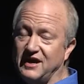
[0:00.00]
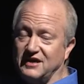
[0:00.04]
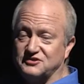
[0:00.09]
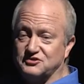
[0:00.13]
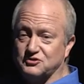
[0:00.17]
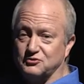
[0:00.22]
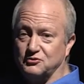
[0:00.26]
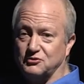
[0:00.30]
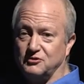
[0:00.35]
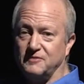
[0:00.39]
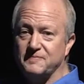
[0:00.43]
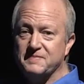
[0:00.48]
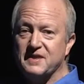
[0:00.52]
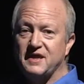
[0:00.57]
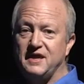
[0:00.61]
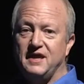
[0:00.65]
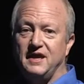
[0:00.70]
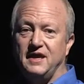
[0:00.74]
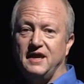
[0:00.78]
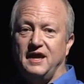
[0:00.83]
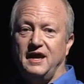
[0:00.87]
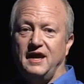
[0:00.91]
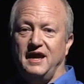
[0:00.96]
High School,
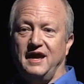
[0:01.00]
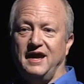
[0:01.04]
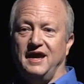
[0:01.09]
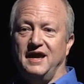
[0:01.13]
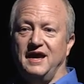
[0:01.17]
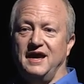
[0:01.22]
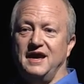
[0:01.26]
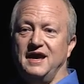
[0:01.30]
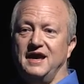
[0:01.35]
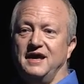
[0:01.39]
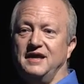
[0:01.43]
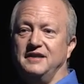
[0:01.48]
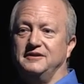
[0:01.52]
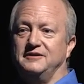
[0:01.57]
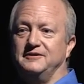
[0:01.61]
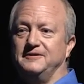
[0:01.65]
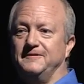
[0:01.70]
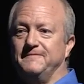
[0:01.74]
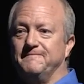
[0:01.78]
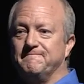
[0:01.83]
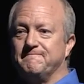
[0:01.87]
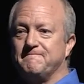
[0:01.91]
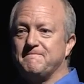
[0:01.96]
and
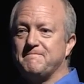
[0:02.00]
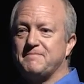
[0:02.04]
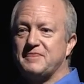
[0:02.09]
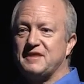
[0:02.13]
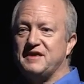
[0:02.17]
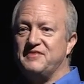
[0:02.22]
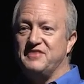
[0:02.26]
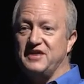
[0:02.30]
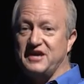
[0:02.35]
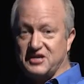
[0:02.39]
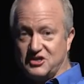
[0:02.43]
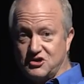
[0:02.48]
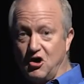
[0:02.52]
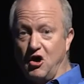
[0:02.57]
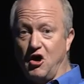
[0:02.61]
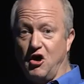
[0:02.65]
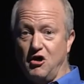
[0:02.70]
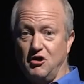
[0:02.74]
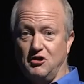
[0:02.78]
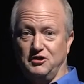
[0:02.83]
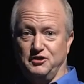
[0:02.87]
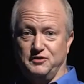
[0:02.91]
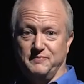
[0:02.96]
they
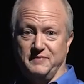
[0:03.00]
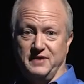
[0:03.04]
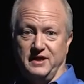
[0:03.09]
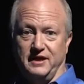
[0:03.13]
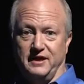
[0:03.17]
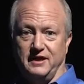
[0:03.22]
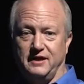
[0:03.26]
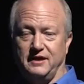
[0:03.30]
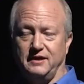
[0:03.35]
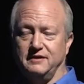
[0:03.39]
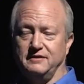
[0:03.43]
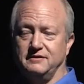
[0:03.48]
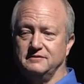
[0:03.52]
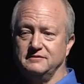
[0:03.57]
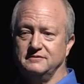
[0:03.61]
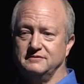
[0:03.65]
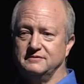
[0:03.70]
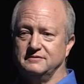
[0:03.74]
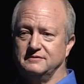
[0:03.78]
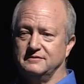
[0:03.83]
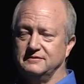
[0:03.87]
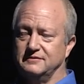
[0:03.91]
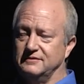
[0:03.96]
called me
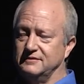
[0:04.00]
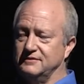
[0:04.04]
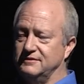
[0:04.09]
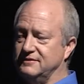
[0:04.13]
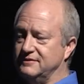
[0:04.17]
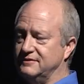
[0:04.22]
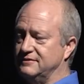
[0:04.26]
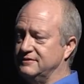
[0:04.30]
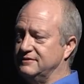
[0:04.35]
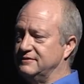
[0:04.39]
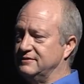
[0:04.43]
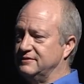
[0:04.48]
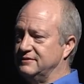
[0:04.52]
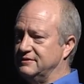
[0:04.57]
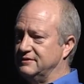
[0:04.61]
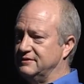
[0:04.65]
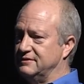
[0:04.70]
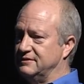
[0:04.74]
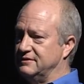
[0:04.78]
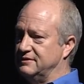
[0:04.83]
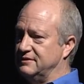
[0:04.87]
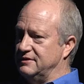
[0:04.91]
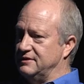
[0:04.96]

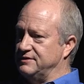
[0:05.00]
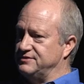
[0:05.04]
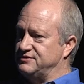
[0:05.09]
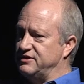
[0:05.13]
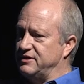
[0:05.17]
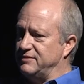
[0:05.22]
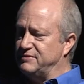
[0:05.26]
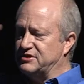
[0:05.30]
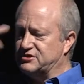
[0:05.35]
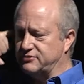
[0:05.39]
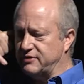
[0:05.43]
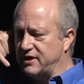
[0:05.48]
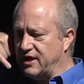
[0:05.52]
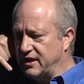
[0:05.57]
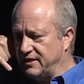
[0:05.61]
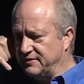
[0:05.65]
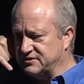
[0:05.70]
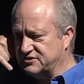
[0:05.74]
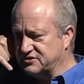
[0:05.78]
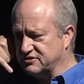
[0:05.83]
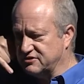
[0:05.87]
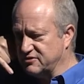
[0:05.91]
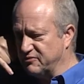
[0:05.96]
and said, Mr.
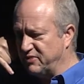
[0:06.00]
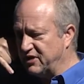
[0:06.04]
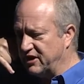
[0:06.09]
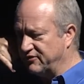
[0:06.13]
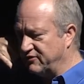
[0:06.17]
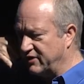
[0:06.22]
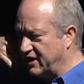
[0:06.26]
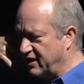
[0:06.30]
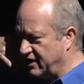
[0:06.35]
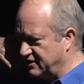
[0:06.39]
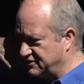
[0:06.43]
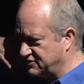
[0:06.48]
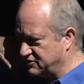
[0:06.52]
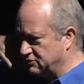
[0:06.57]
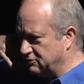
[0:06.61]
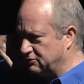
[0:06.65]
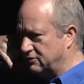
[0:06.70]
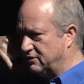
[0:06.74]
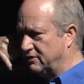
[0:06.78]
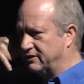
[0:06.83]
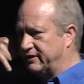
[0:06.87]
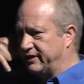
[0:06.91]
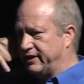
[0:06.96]
Allen, this is Compadre High
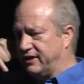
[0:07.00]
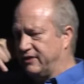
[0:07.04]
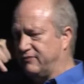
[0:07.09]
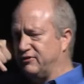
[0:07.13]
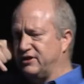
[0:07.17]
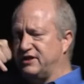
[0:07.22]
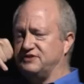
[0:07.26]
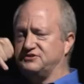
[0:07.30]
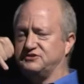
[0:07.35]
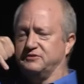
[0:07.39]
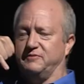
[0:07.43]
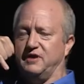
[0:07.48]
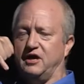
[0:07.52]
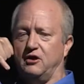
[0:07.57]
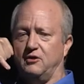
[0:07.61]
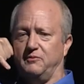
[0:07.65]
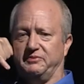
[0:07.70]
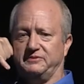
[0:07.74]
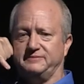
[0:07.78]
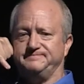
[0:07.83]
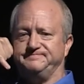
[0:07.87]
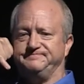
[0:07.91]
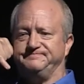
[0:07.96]
School, and we need some
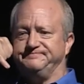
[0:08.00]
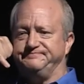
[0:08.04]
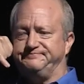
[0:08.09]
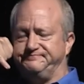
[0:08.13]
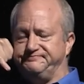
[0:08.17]
help.